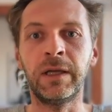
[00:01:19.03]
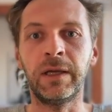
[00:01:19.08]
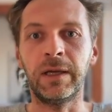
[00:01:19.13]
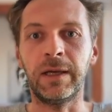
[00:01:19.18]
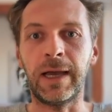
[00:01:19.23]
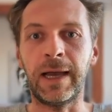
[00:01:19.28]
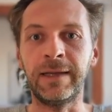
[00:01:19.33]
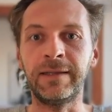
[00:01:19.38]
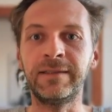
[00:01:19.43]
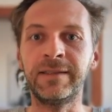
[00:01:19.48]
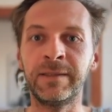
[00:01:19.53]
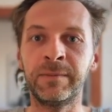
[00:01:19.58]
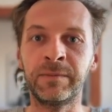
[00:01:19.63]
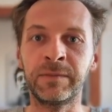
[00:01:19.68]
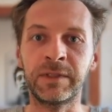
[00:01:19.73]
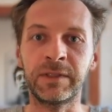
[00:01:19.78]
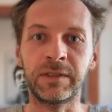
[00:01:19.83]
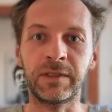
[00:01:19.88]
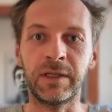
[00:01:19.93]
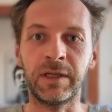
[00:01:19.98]

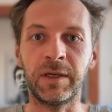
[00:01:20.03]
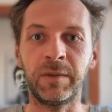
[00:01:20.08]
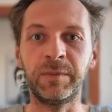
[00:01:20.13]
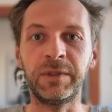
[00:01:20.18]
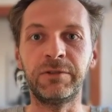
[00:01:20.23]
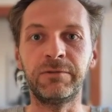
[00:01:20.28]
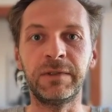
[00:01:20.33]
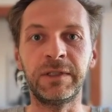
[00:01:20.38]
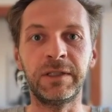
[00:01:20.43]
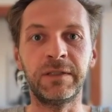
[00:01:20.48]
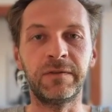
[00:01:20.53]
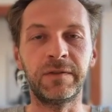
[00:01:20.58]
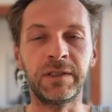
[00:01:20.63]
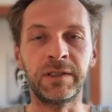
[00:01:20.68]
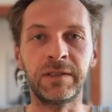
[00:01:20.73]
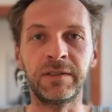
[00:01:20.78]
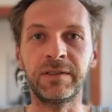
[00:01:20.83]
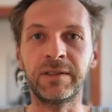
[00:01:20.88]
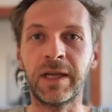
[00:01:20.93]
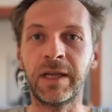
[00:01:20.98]
items between
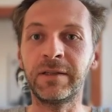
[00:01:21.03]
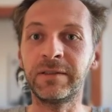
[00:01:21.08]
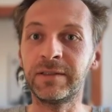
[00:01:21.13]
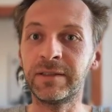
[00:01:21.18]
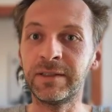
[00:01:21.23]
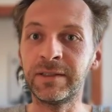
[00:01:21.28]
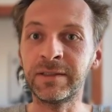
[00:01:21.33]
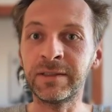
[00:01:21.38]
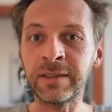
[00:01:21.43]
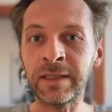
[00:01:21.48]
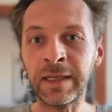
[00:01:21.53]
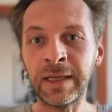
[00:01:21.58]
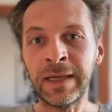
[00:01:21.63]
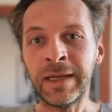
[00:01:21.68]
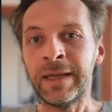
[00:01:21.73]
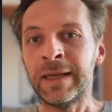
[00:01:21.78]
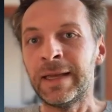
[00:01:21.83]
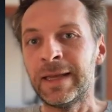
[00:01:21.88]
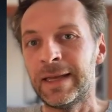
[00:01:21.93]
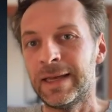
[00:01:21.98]
different statuses.
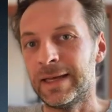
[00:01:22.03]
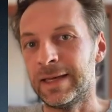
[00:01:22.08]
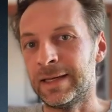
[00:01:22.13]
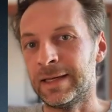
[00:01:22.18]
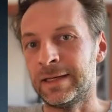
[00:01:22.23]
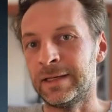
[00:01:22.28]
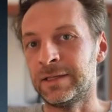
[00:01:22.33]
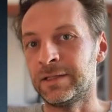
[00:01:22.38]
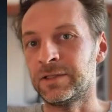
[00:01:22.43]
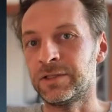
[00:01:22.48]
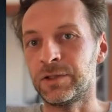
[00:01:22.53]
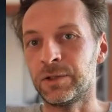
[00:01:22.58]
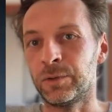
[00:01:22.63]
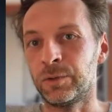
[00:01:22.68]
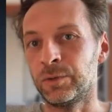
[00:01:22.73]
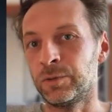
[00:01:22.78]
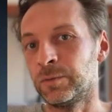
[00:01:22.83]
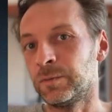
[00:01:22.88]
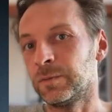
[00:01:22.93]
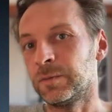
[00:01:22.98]

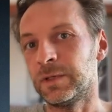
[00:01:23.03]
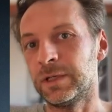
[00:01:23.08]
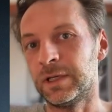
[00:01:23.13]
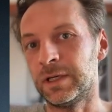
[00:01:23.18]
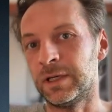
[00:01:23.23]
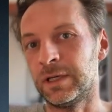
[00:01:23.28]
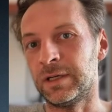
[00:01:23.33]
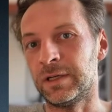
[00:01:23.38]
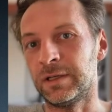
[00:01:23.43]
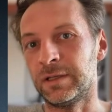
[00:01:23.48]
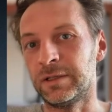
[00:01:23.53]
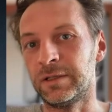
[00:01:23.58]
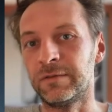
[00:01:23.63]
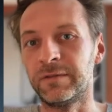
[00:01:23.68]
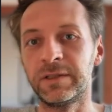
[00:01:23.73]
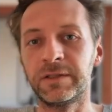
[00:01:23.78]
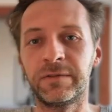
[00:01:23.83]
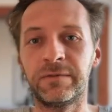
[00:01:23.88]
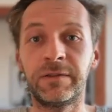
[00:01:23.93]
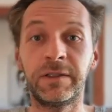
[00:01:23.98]

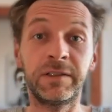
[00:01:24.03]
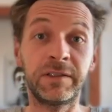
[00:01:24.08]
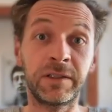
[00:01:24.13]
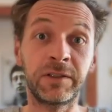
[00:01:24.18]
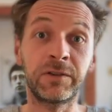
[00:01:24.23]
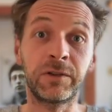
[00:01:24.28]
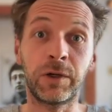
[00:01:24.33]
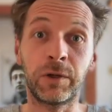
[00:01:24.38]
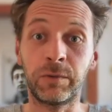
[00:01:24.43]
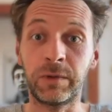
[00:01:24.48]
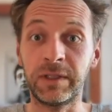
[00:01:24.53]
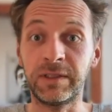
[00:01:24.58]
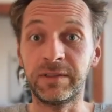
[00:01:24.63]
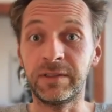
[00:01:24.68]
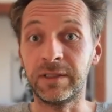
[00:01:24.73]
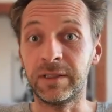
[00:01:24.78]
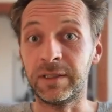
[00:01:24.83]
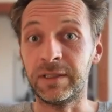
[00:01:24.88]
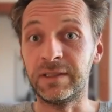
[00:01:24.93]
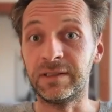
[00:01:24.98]
The first thing to note is
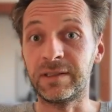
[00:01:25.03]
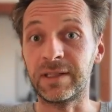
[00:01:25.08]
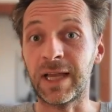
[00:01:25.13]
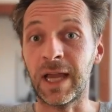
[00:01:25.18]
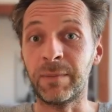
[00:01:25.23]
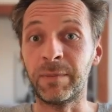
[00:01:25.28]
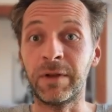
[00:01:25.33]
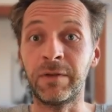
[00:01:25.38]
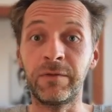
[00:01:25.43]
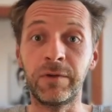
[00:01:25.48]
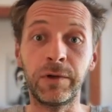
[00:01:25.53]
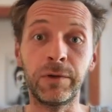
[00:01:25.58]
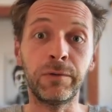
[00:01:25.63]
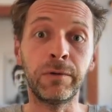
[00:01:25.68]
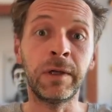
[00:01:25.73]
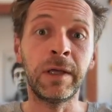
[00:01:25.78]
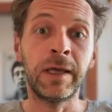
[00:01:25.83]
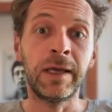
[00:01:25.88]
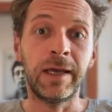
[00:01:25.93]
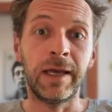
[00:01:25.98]
the Kanban
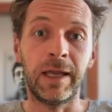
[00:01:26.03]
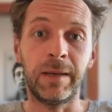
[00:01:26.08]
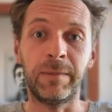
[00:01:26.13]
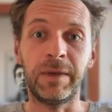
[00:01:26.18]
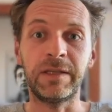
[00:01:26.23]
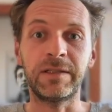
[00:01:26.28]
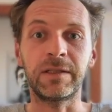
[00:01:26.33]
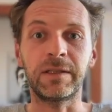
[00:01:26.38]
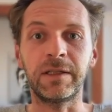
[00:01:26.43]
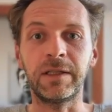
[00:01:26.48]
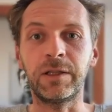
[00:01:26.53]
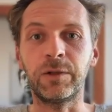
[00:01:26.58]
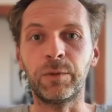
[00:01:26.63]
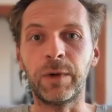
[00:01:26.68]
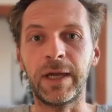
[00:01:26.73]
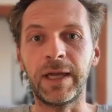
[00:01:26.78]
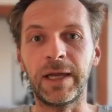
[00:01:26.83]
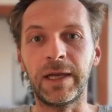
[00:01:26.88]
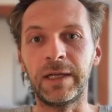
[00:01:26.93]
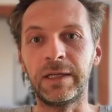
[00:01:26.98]
view, and basically the
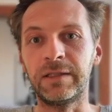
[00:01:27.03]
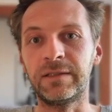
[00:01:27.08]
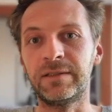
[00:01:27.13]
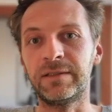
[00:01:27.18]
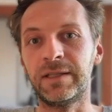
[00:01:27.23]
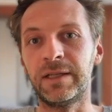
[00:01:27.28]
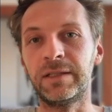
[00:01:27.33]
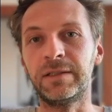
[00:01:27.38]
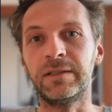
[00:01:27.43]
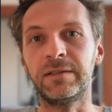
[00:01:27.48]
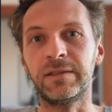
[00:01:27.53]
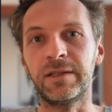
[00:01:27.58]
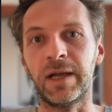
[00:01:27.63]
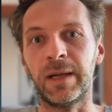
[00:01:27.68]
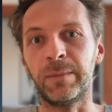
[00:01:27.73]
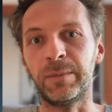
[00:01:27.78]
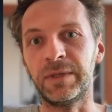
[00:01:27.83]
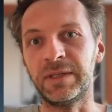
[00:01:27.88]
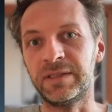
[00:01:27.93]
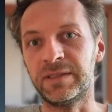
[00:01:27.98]
way I set this
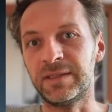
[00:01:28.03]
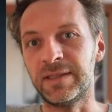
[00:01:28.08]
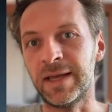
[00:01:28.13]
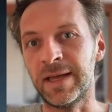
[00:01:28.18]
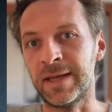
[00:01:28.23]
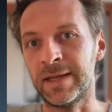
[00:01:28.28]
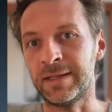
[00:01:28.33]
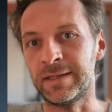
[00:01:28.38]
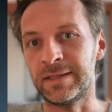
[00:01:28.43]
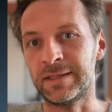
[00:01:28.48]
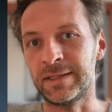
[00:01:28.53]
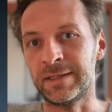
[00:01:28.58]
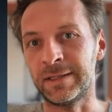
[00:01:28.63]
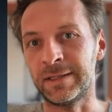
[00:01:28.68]
up is that